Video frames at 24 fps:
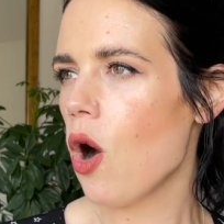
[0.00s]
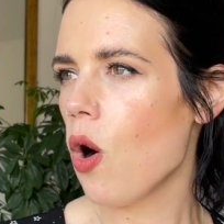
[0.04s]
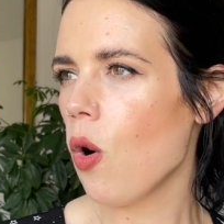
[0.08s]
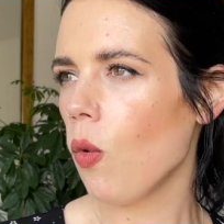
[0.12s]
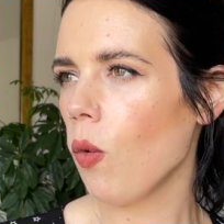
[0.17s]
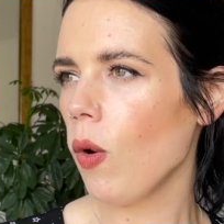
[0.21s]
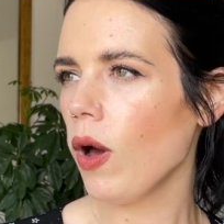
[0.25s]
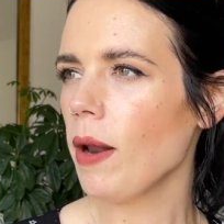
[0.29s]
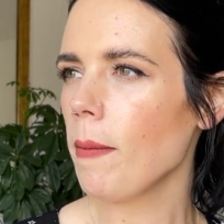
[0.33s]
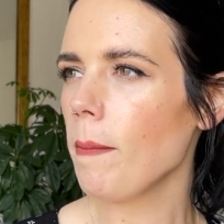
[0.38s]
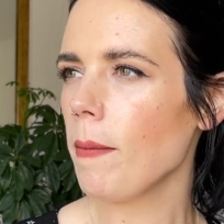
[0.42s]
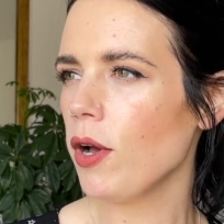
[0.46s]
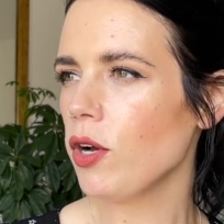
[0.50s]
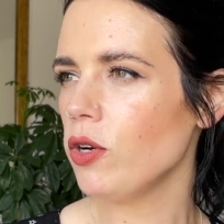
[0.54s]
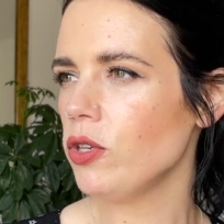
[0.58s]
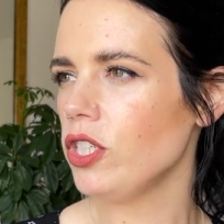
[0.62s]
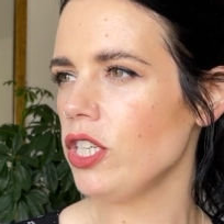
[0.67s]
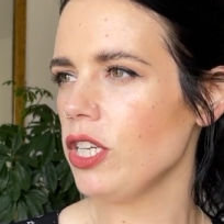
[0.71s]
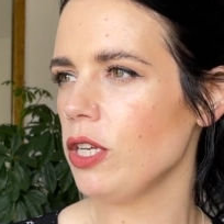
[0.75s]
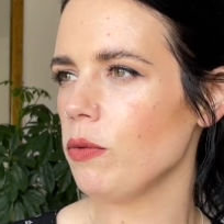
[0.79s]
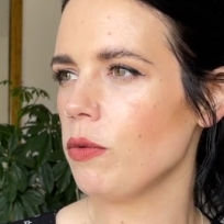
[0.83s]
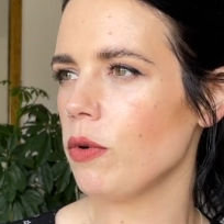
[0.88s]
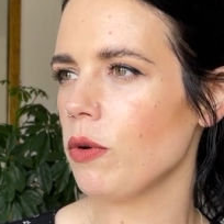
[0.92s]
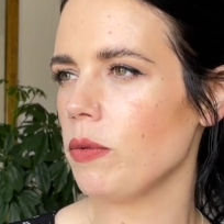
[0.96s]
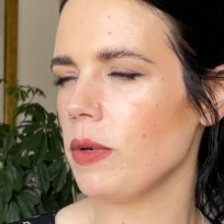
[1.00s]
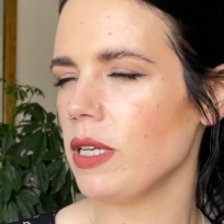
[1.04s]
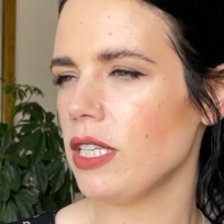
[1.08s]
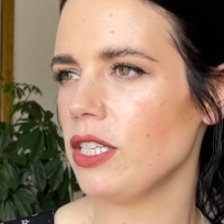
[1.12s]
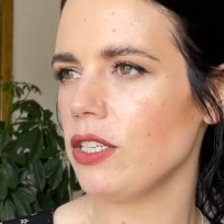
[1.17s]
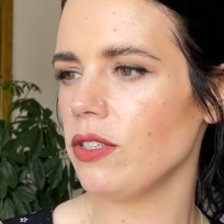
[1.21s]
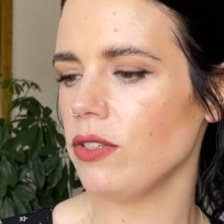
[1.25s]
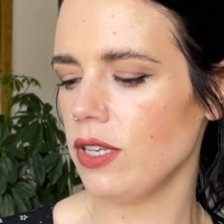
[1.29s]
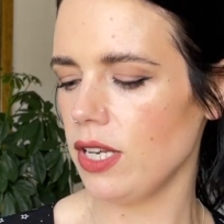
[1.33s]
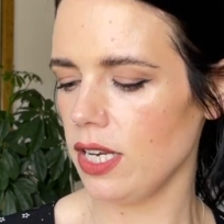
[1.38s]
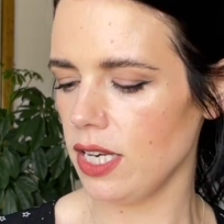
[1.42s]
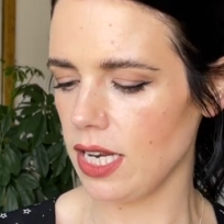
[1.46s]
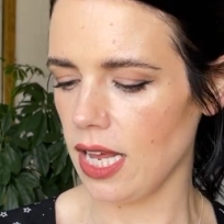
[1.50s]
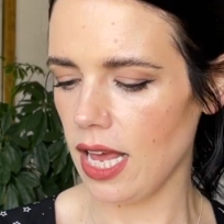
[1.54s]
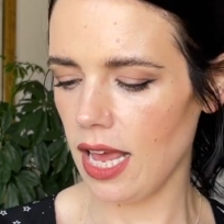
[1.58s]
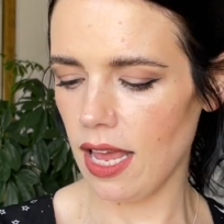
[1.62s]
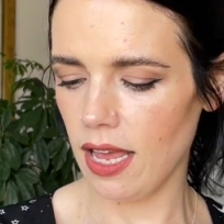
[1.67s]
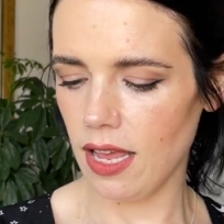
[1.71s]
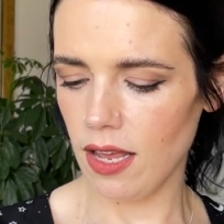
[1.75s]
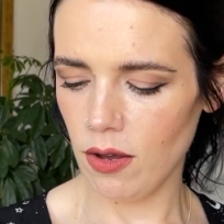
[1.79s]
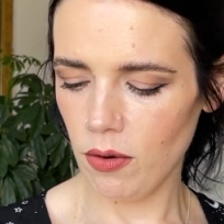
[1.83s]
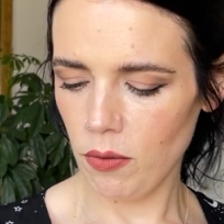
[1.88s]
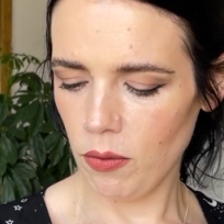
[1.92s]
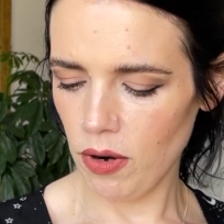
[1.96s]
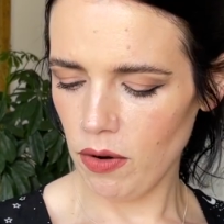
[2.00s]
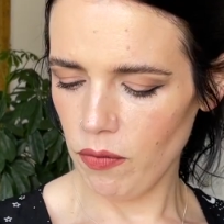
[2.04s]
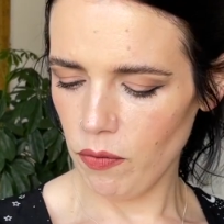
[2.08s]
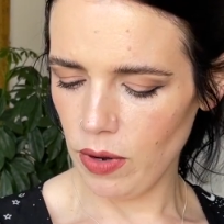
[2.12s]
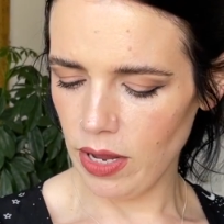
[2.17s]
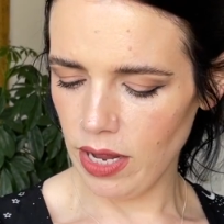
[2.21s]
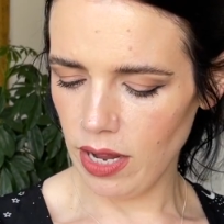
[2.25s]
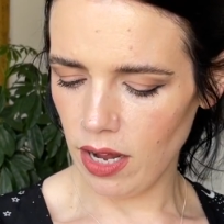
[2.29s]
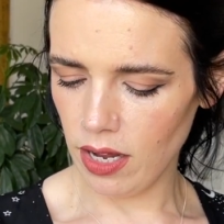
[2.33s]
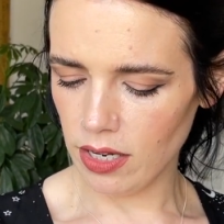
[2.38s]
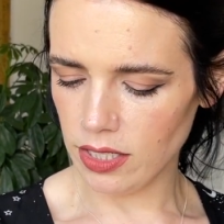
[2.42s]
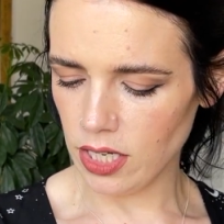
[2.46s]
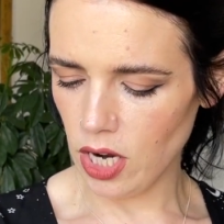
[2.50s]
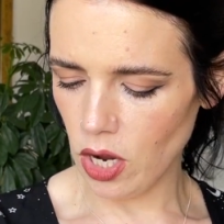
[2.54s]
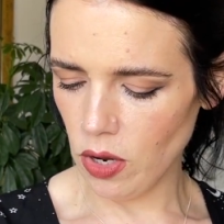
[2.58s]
What emoji will we do today? What have we got?